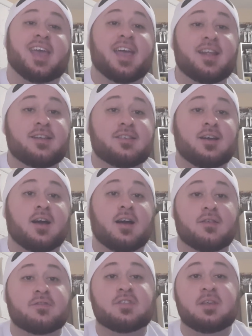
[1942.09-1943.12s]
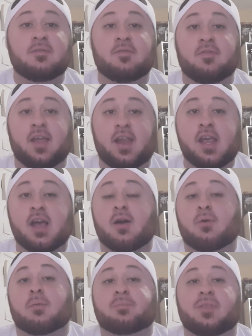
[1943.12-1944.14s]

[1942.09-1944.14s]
end of the video.